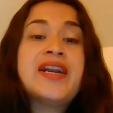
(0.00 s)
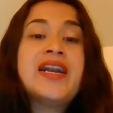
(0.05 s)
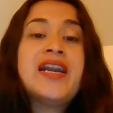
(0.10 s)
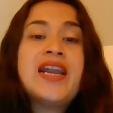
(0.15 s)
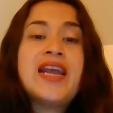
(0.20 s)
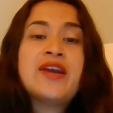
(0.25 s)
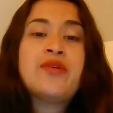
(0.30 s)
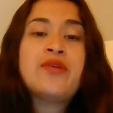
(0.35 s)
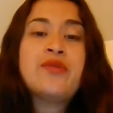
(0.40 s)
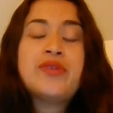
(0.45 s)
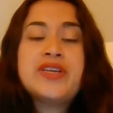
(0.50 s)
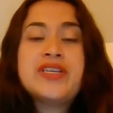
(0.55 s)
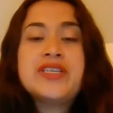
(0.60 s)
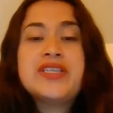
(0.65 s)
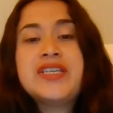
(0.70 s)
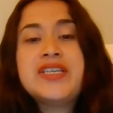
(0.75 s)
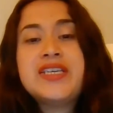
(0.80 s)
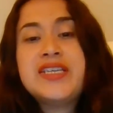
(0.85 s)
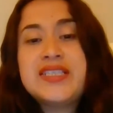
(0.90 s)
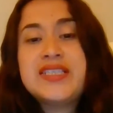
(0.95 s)

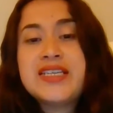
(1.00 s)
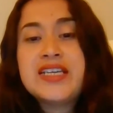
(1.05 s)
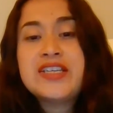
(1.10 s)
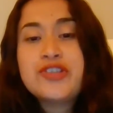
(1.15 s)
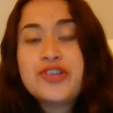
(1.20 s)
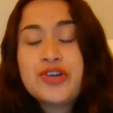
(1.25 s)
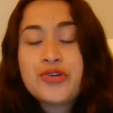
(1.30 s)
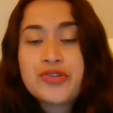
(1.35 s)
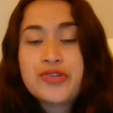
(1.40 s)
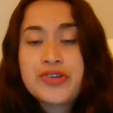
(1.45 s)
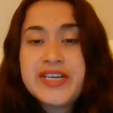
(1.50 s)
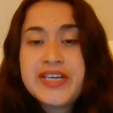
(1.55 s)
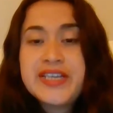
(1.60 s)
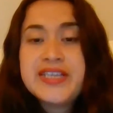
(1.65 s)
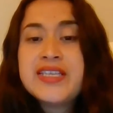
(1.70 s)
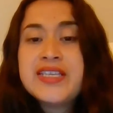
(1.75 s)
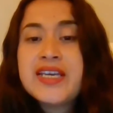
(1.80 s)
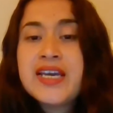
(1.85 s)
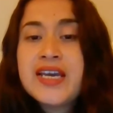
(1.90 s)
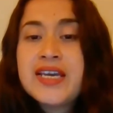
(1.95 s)
language is a
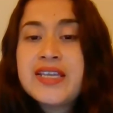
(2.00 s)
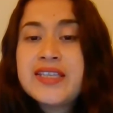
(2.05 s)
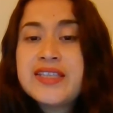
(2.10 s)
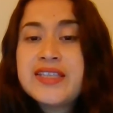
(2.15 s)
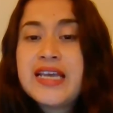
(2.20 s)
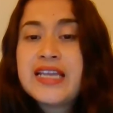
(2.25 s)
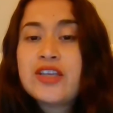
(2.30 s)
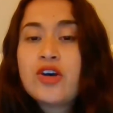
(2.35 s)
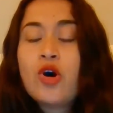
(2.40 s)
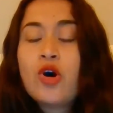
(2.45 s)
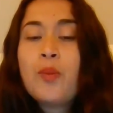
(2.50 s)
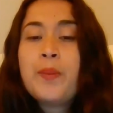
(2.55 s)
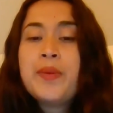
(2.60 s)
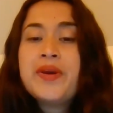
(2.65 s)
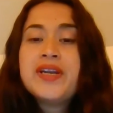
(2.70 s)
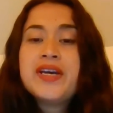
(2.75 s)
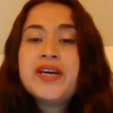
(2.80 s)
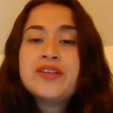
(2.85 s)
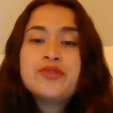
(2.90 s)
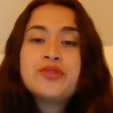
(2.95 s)
journey that
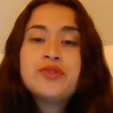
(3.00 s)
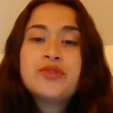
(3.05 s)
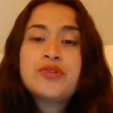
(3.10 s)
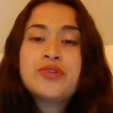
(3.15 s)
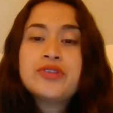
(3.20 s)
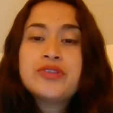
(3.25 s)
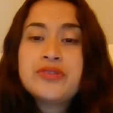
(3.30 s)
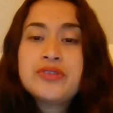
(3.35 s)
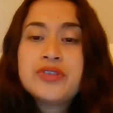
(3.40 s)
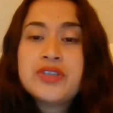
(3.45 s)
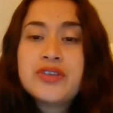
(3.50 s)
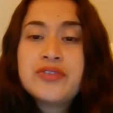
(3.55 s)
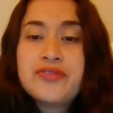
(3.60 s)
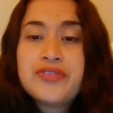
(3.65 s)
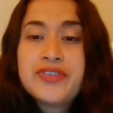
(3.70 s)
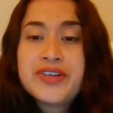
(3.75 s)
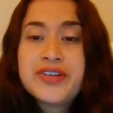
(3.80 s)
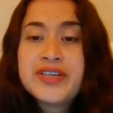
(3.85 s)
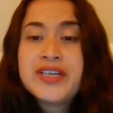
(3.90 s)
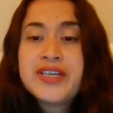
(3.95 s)
opens a door to
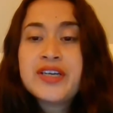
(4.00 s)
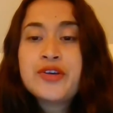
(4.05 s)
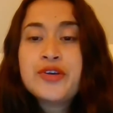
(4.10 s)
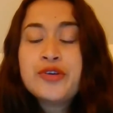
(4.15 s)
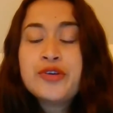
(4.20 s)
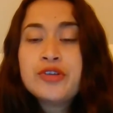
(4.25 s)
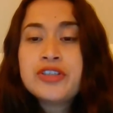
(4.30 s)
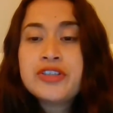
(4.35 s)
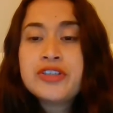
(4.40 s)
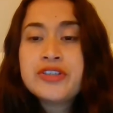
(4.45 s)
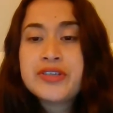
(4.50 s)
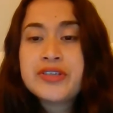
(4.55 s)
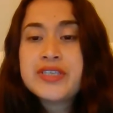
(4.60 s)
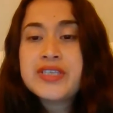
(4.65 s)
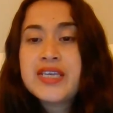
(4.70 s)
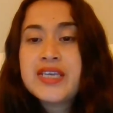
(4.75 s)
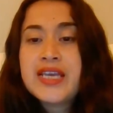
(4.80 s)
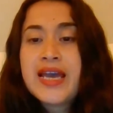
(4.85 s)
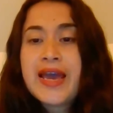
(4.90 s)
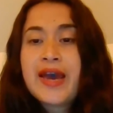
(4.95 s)
different
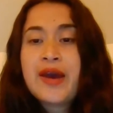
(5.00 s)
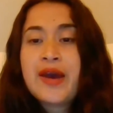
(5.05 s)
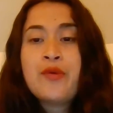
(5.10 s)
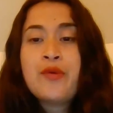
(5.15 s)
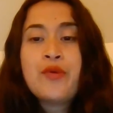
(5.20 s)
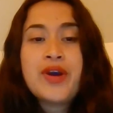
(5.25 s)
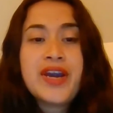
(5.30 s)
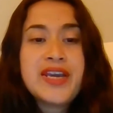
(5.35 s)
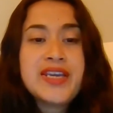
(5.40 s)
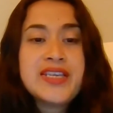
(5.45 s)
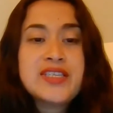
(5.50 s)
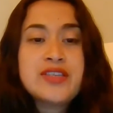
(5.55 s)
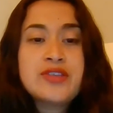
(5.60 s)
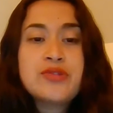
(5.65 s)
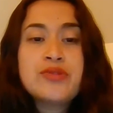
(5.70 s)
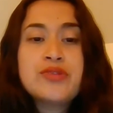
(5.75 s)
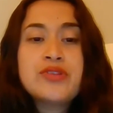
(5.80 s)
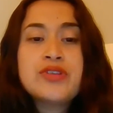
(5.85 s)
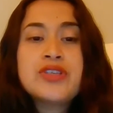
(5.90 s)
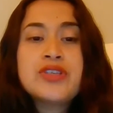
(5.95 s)
cultures and ways
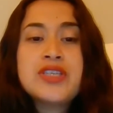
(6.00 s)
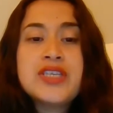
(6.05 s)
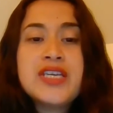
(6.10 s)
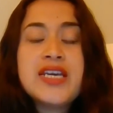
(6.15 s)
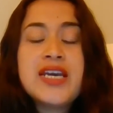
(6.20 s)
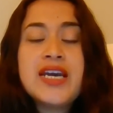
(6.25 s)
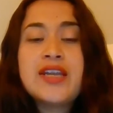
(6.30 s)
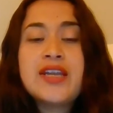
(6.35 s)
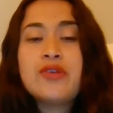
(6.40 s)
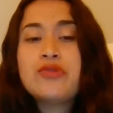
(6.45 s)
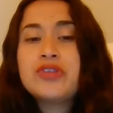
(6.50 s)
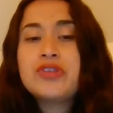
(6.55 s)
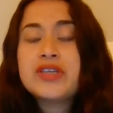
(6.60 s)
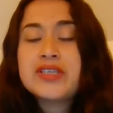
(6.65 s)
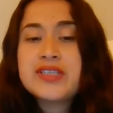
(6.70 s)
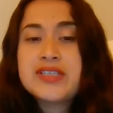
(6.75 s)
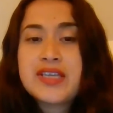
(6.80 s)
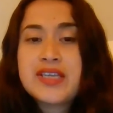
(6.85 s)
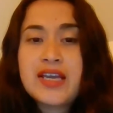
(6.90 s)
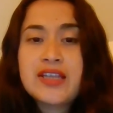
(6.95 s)
to see and
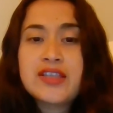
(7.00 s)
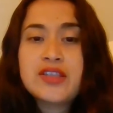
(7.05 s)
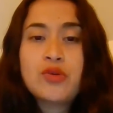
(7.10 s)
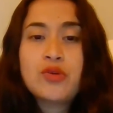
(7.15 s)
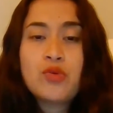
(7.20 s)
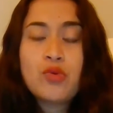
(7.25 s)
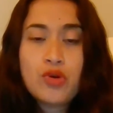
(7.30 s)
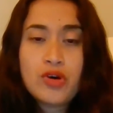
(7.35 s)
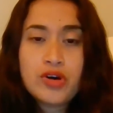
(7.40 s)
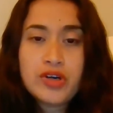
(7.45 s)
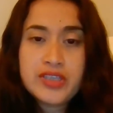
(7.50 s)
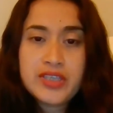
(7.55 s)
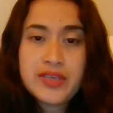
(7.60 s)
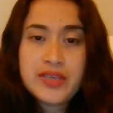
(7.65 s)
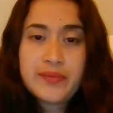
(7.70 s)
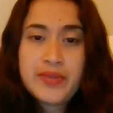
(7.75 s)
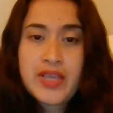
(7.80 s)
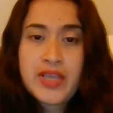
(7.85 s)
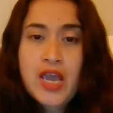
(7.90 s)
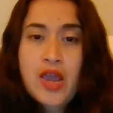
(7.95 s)
understand the world.
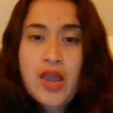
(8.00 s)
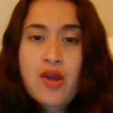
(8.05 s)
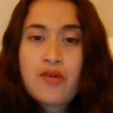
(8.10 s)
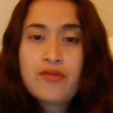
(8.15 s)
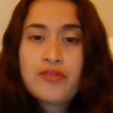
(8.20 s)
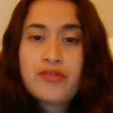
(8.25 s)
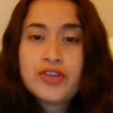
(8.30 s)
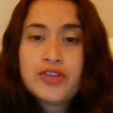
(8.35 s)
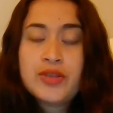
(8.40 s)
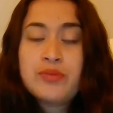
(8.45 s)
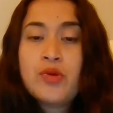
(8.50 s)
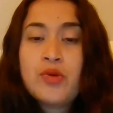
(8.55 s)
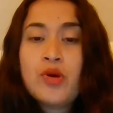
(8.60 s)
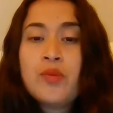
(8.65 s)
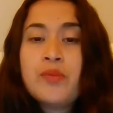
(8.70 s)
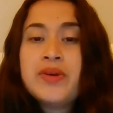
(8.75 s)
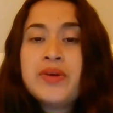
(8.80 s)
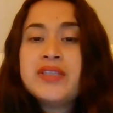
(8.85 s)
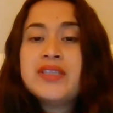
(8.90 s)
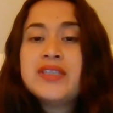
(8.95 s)
For the
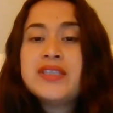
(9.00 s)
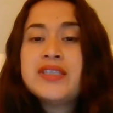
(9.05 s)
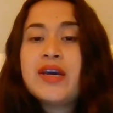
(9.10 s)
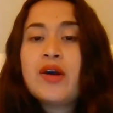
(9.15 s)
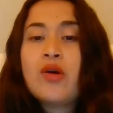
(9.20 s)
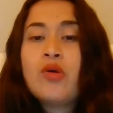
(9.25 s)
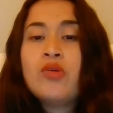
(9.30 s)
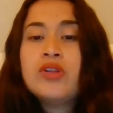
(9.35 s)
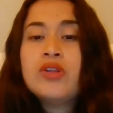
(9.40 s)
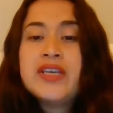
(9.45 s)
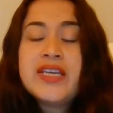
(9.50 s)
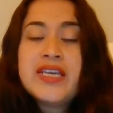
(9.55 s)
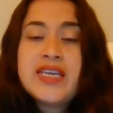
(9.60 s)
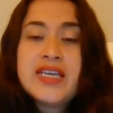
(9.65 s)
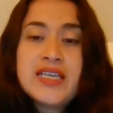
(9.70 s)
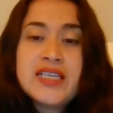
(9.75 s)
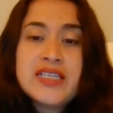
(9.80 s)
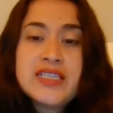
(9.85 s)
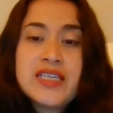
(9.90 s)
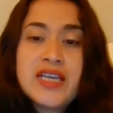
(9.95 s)
moment, the only
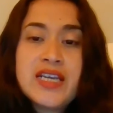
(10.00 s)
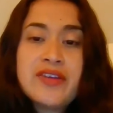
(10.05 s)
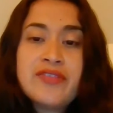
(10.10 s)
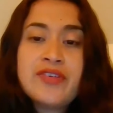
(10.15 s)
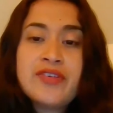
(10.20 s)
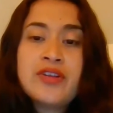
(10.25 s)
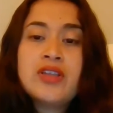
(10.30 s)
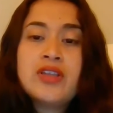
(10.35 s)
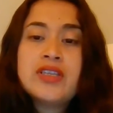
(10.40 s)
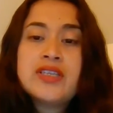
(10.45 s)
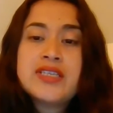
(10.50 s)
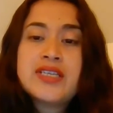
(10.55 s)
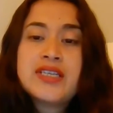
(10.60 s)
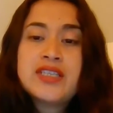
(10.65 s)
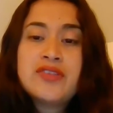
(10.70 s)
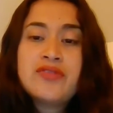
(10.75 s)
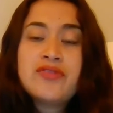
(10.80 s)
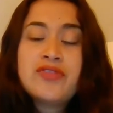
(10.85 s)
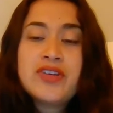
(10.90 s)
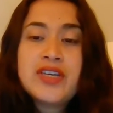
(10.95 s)
English level
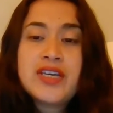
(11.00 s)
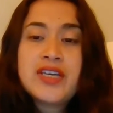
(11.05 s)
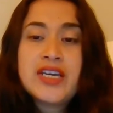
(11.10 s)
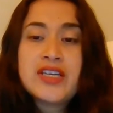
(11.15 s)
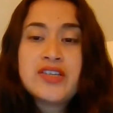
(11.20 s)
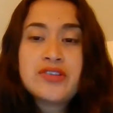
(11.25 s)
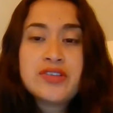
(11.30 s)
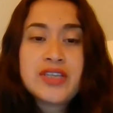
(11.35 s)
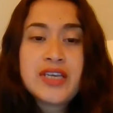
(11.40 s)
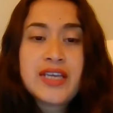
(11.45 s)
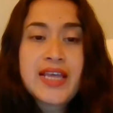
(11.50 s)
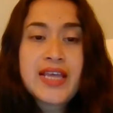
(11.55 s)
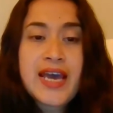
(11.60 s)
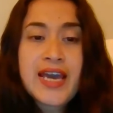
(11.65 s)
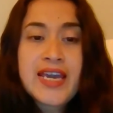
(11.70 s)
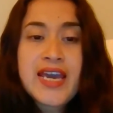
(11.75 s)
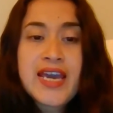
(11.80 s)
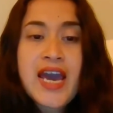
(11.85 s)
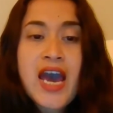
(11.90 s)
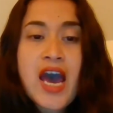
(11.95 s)
certification that
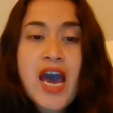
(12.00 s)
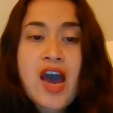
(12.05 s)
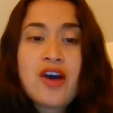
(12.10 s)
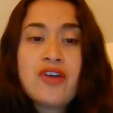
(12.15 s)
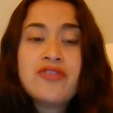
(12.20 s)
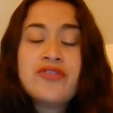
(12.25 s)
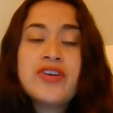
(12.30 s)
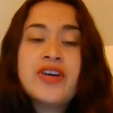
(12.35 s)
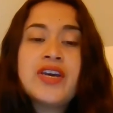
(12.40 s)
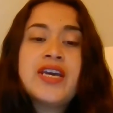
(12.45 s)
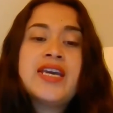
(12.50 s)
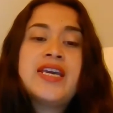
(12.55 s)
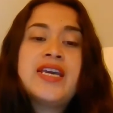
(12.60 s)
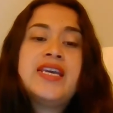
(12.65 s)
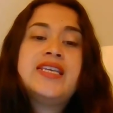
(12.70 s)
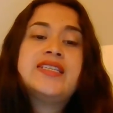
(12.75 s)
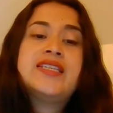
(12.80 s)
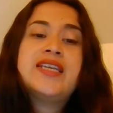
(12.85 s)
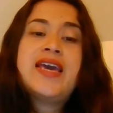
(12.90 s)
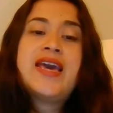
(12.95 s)
I have
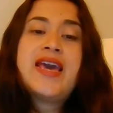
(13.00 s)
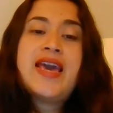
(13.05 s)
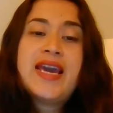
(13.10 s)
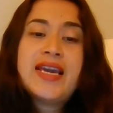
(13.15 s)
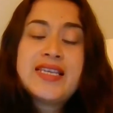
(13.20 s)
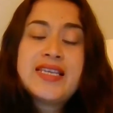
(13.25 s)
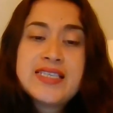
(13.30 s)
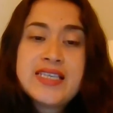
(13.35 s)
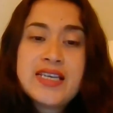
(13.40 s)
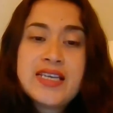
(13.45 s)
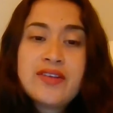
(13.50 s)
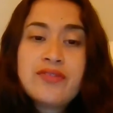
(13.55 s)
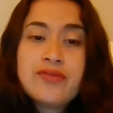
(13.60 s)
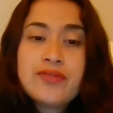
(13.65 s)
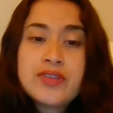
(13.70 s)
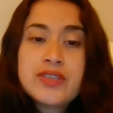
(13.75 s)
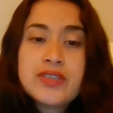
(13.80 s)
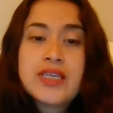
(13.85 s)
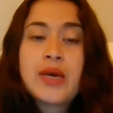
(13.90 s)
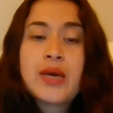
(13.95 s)
is the Exam
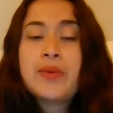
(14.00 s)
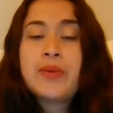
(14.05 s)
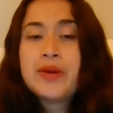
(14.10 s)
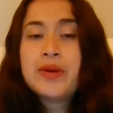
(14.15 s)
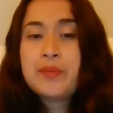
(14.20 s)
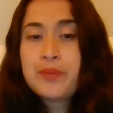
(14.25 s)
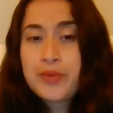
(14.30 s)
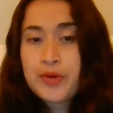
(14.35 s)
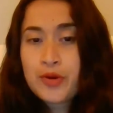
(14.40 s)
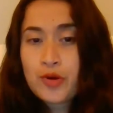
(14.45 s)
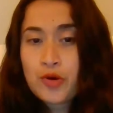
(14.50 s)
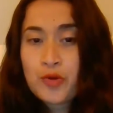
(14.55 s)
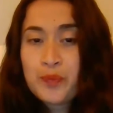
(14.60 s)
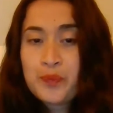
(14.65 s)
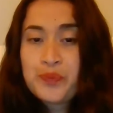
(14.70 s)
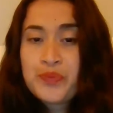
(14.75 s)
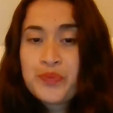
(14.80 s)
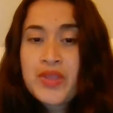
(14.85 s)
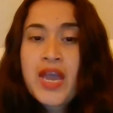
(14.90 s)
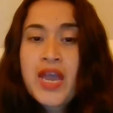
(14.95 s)
Saber Pro.
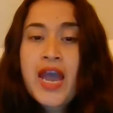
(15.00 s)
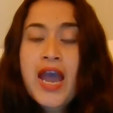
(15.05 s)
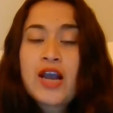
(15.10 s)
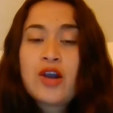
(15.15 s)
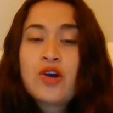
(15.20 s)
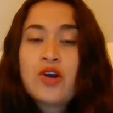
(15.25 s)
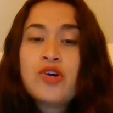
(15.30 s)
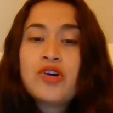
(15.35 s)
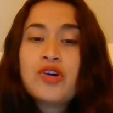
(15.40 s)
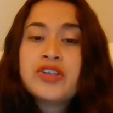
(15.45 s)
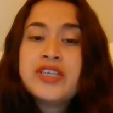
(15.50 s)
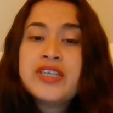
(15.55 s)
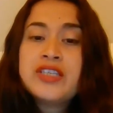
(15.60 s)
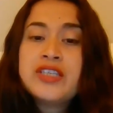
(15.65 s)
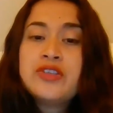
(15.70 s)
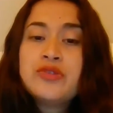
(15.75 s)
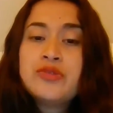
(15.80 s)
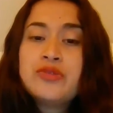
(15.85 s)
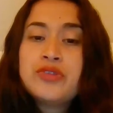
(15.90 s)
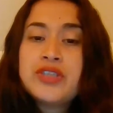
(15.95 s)

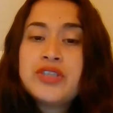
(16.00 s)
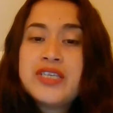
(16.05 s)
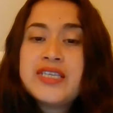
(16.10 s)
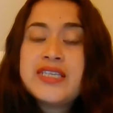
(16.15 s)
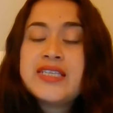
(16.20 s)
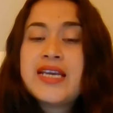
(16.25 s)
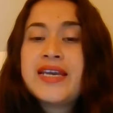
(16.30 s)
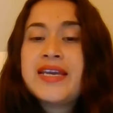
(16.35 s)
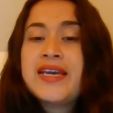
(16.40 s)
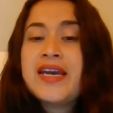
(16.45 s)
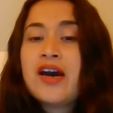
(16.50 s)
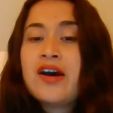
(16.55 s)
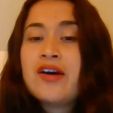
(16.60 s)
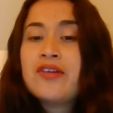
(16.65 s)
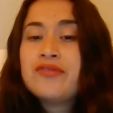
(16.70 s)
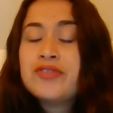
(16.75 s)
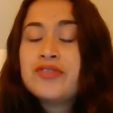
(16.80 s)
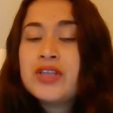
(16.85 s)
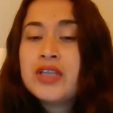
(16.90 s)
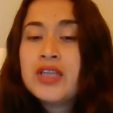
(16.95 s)
According to this, I
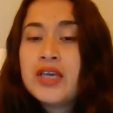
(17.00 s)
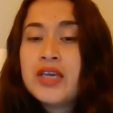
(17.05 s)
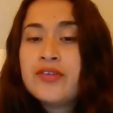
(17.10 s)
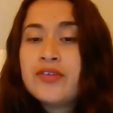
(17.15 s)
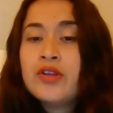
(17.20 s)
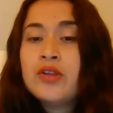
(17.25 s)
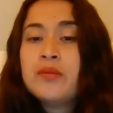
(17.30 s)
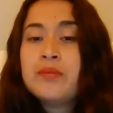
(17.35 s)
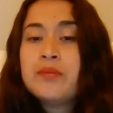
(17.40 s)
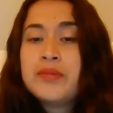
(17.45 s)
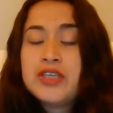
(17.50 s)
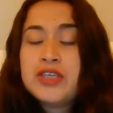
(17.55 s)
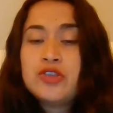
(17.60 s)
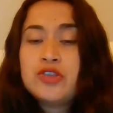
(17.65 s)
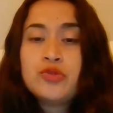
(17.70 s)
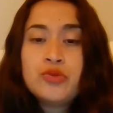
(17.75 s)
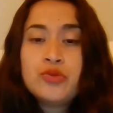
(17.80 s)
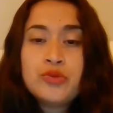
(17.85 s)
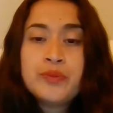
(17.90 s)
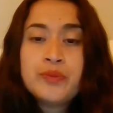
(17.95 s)
have the level
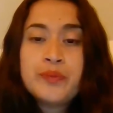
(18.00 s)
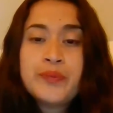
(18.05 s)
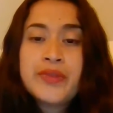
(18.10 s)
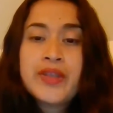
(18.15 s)
B2.